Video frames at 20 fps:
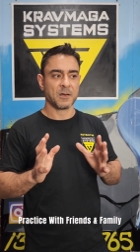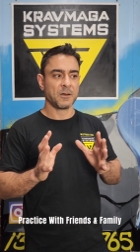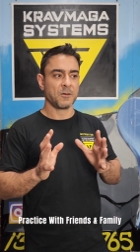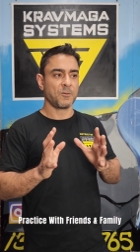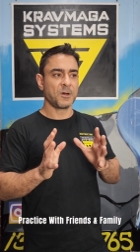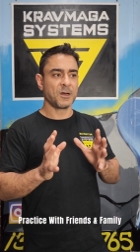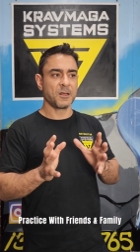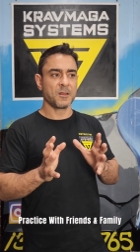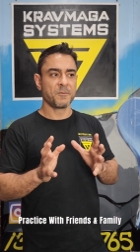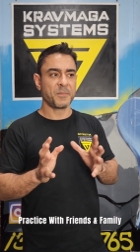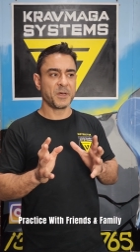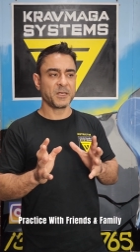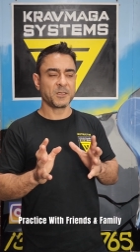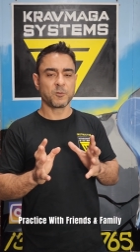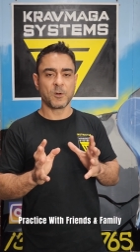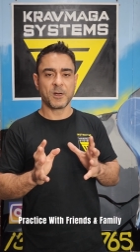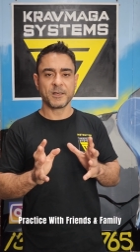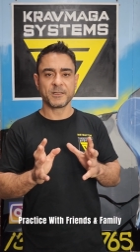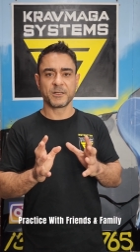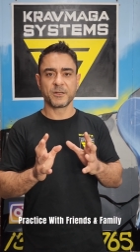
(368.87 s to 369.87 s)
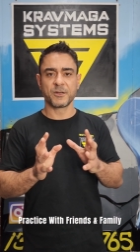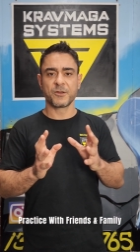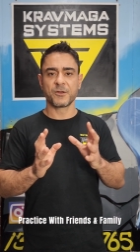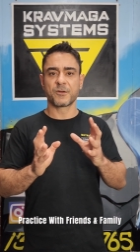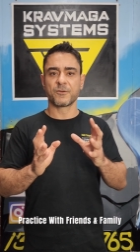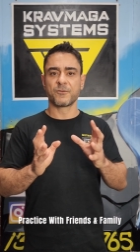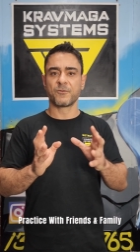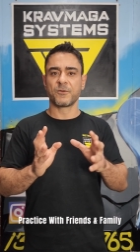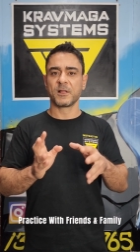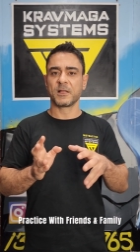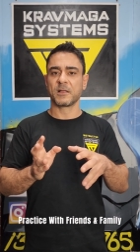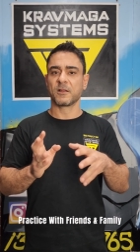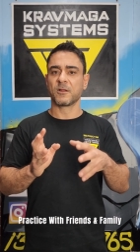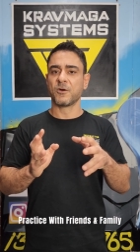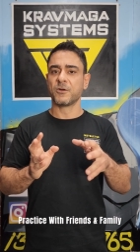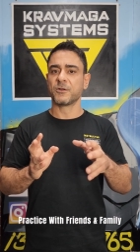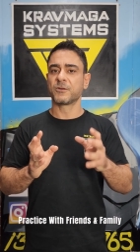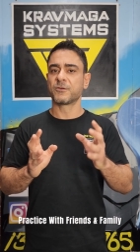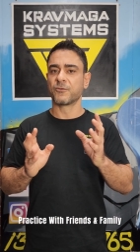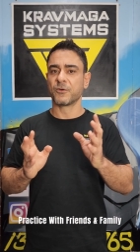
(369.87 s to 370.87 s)
One of the best ways that you can really
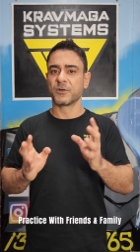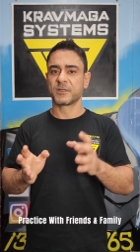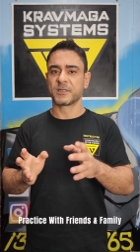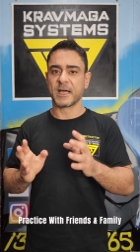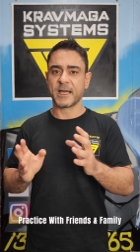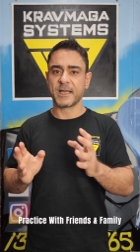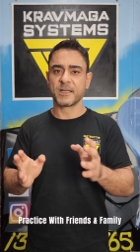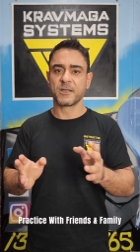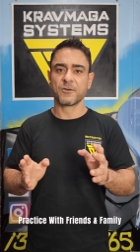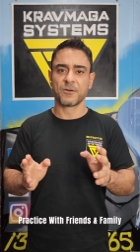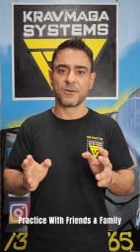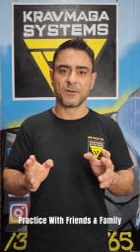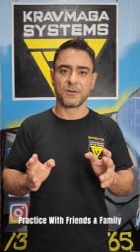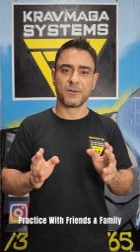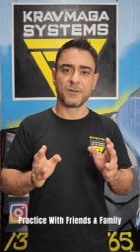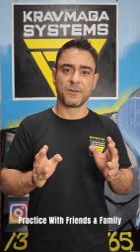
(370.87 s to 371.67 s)
learn to retain